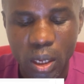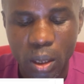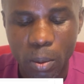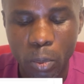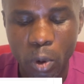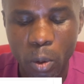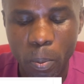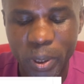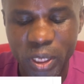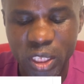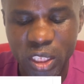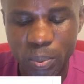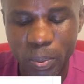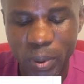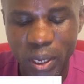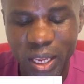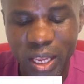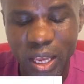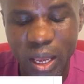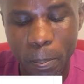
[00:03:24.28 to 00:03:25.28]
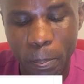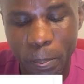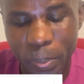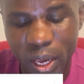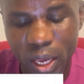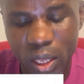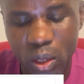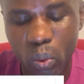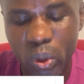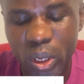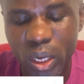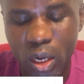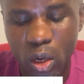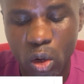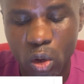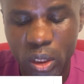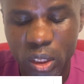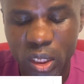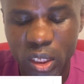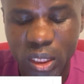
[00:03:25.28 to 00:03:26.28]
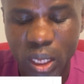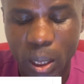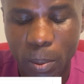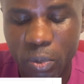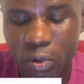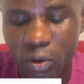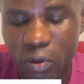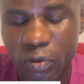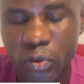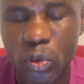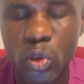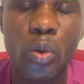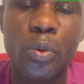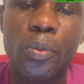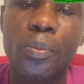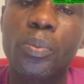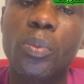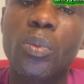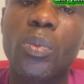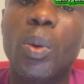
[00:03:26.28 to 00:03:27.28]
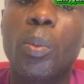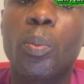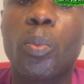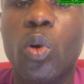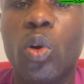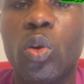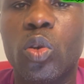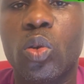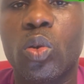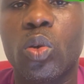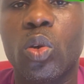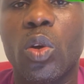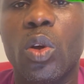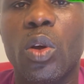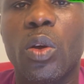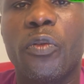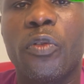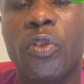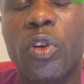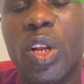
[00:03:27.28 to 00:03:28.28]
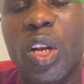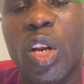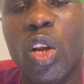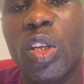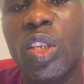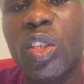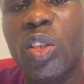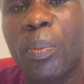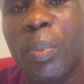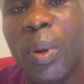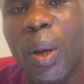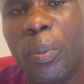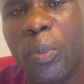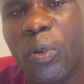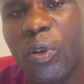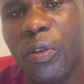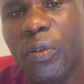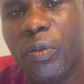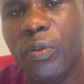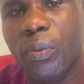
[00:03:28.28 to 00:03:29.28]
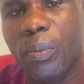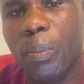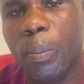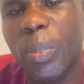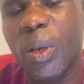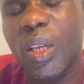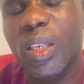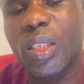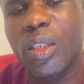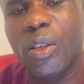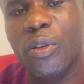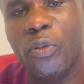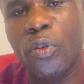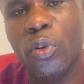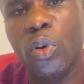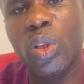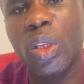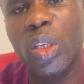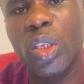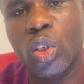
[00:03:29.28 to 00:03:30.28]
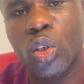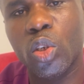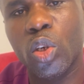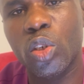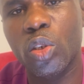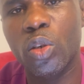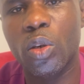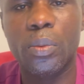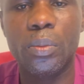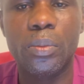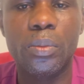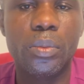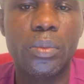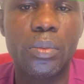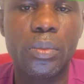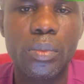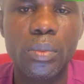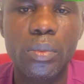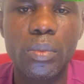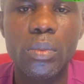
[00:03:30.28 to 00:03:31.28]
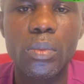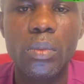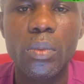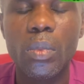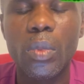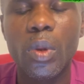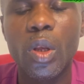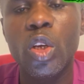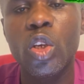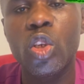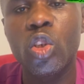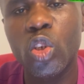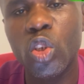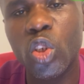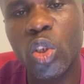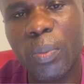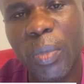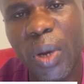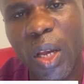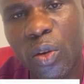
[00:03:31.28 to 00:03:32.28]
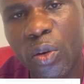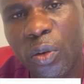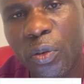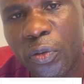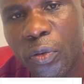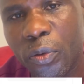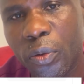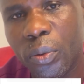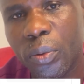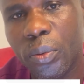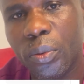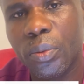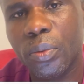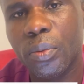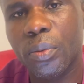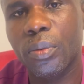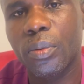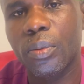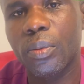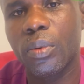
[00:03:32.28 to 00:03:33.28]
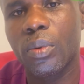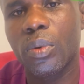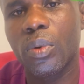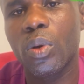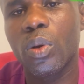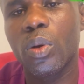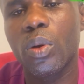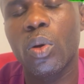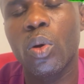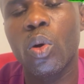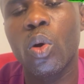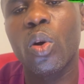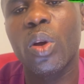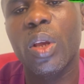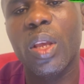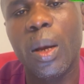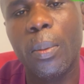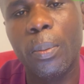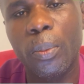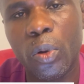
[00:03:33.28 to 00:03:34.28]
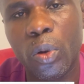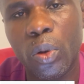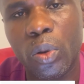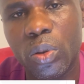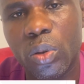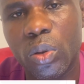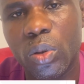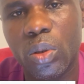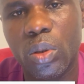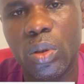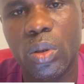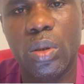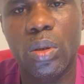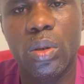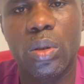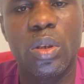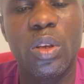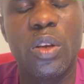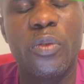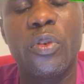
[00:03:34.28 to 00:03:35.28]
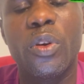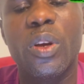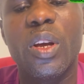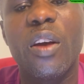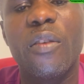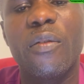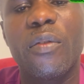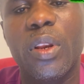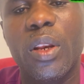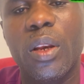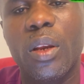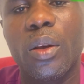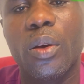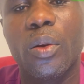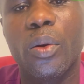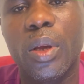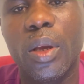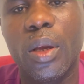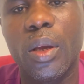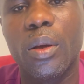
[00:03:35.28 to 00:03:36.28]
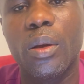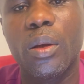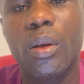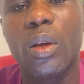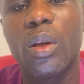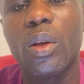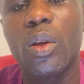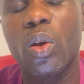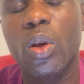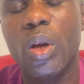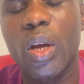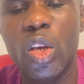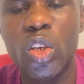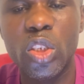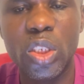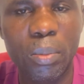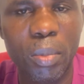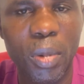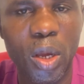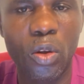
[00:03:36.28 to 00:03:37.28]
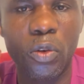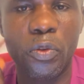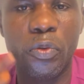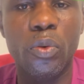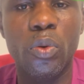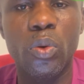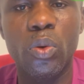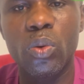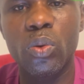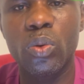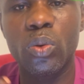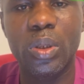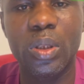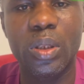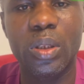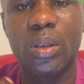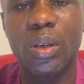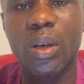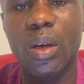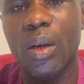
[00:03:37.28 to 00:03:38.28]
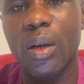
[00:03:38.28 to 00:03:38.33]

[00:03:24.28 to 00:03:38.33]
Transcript: both participants get paid when the recording is approved. So, but for your recording to be approved, please follow the instruction. Use microphone or earbuds if you have any, okay? You can use the microphone,